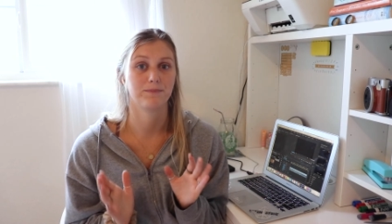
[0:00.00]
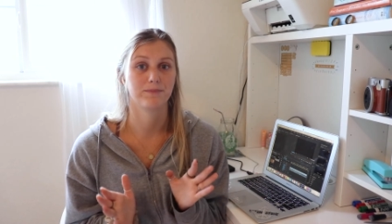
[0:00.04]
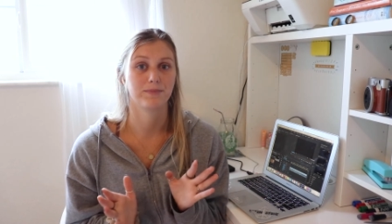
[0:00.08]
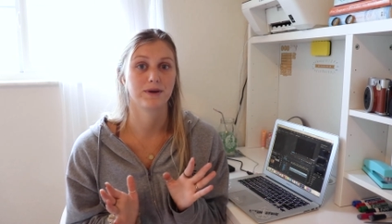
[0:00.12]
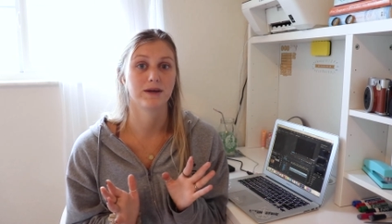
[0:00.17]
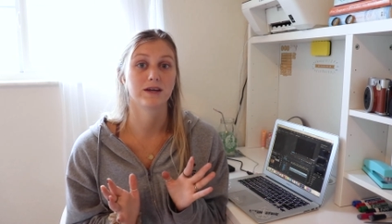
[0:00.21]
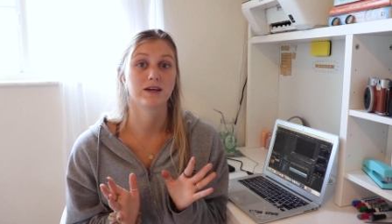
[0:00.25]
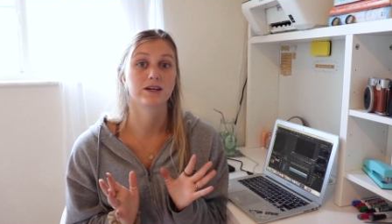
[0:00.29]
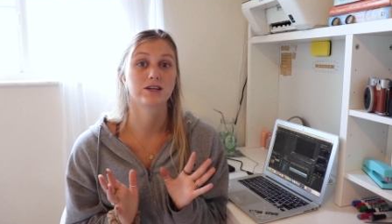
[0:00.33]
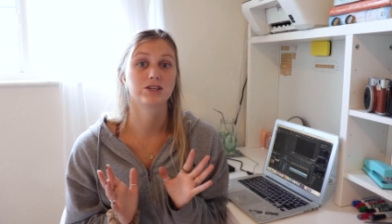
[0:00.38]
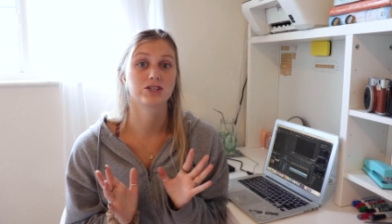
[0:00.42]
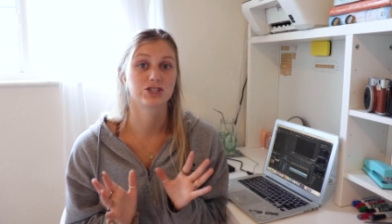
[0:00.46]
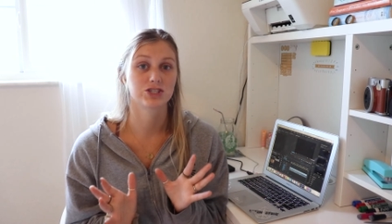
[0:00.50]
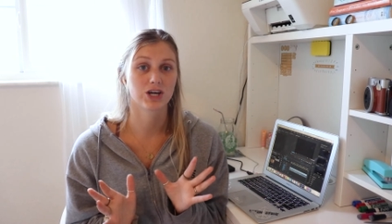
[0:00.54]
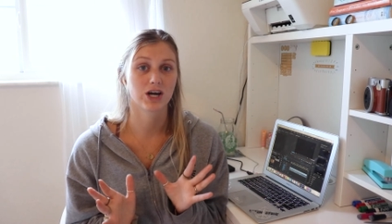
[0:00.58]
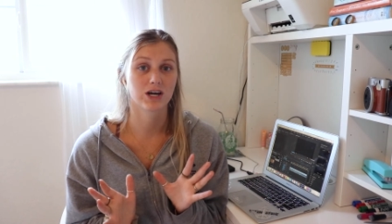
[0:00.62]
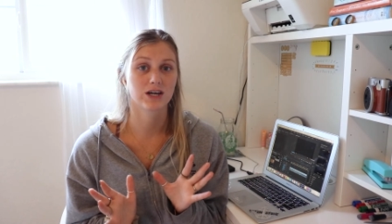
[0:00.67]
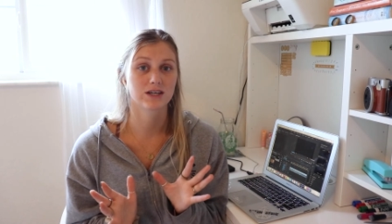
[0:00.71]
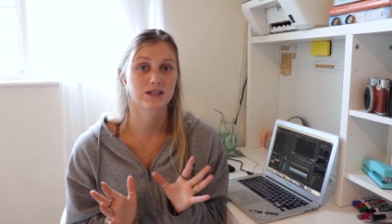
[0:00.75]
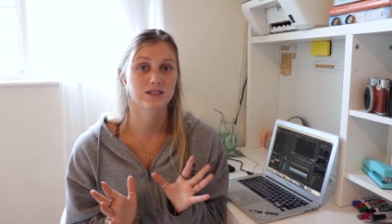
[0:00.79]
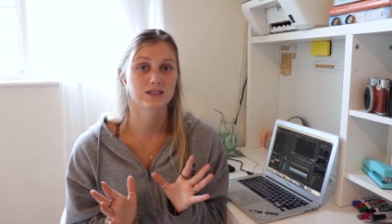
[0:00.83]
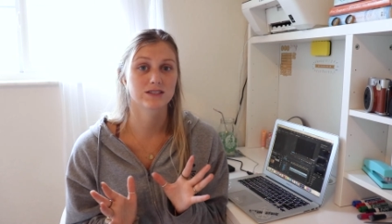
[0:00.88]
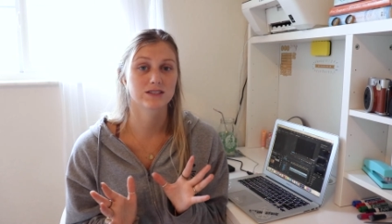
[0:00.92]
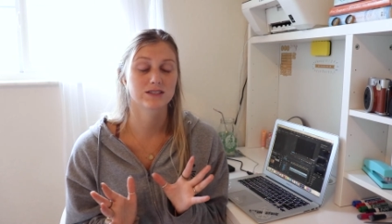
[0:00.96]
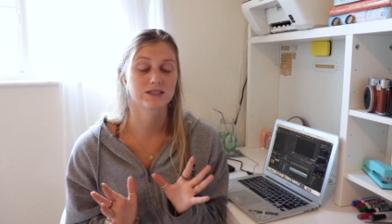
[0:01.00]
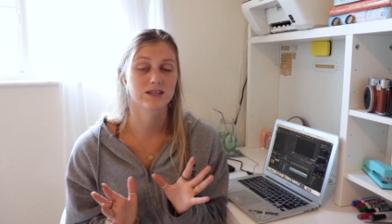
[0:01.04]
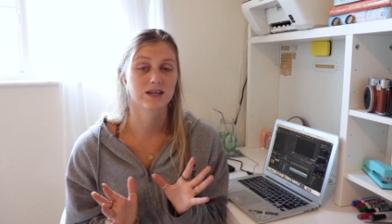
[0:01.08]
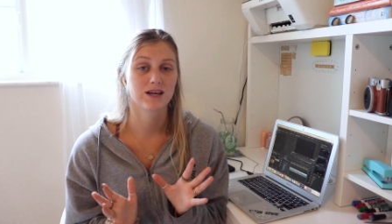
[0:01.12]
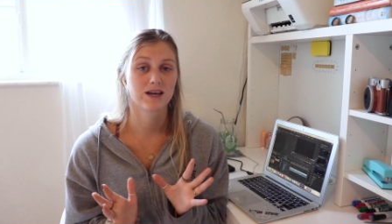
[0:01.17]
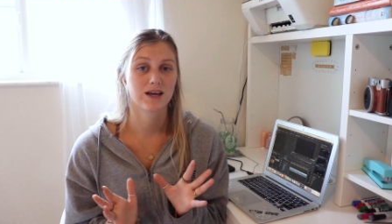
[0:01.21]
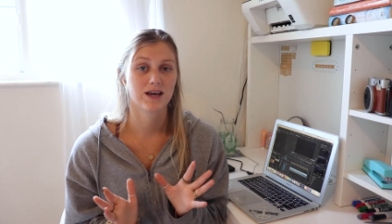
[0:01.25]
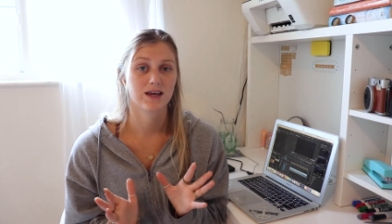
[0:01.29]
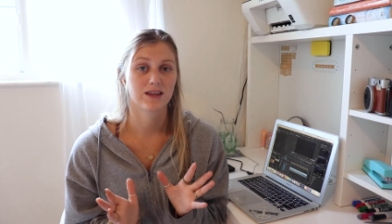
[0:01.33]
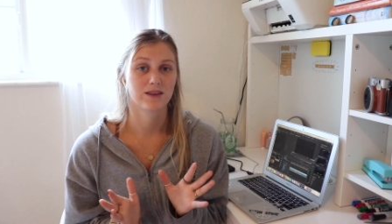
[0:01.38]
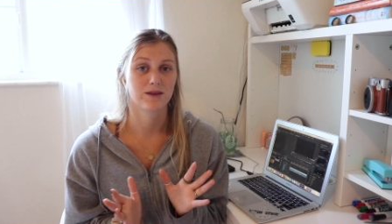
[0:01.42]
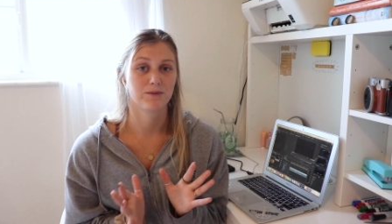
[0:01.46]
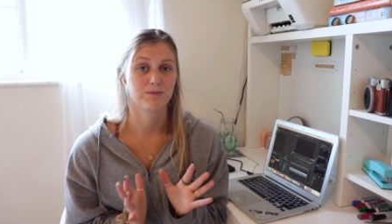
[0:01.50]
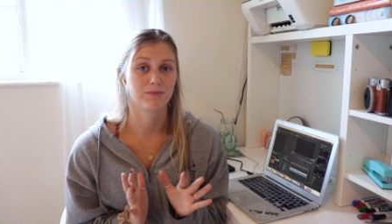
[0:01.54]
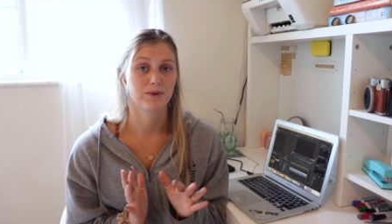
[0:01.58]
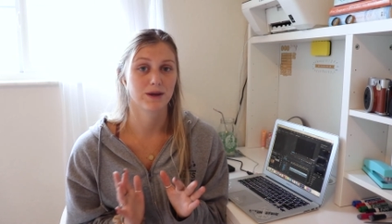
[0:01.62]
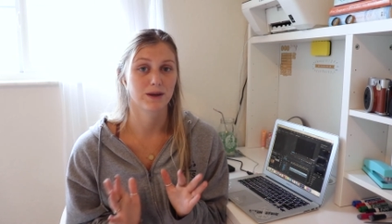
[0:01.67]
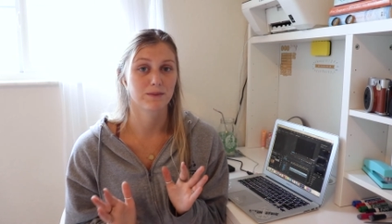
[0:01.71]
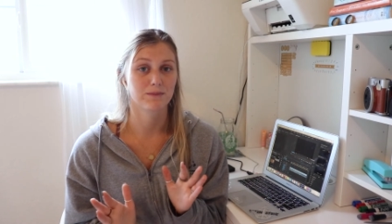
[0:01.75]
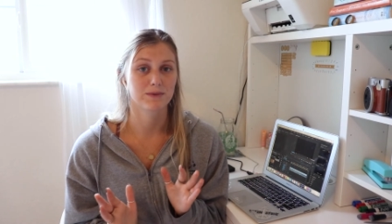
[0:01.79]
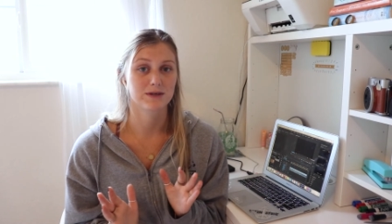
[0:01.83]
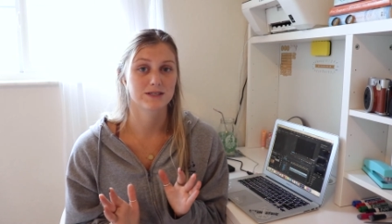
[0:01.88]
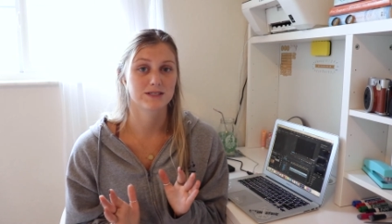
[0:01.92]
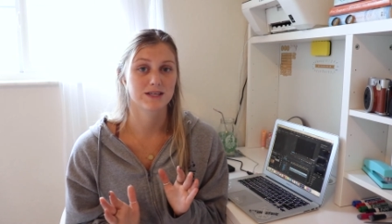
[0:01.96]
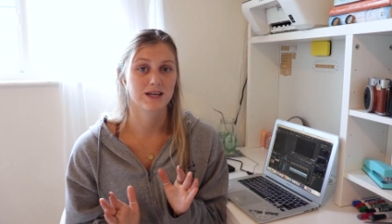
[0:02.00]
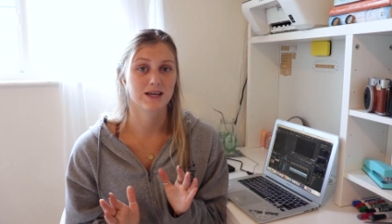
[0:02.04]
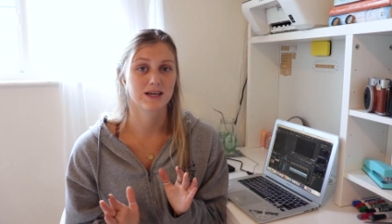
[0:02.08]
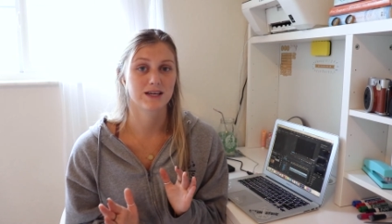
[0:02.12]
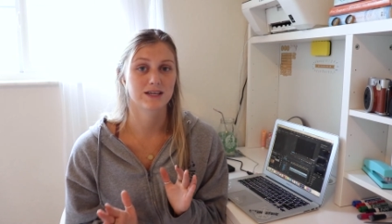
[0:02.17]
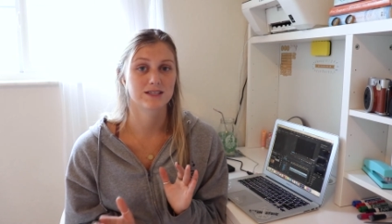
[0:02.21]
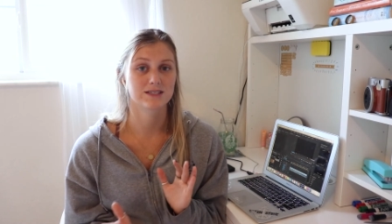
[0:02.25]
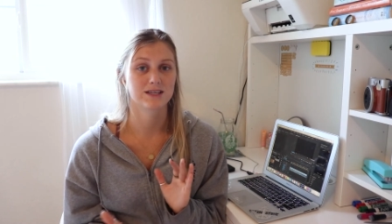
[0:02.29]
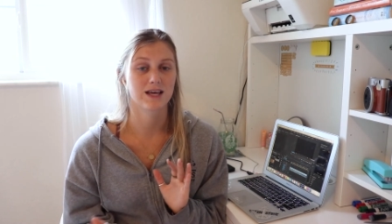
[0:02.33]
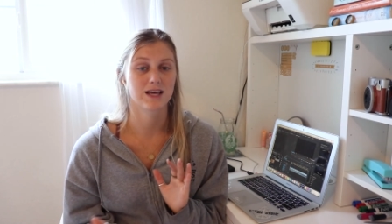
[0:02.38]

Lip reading: big chunks, the big mistakes,